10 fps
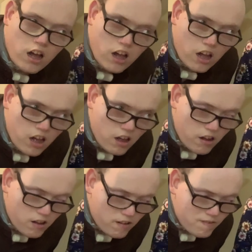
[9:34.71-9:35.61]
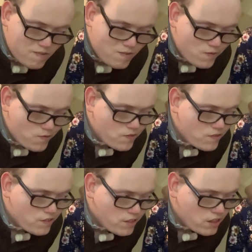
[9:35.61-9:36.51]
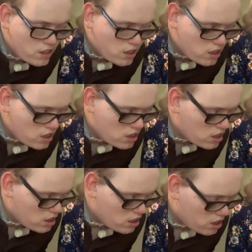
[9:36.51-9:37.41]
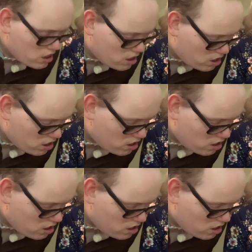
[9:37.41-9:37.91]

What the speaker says: [no speech]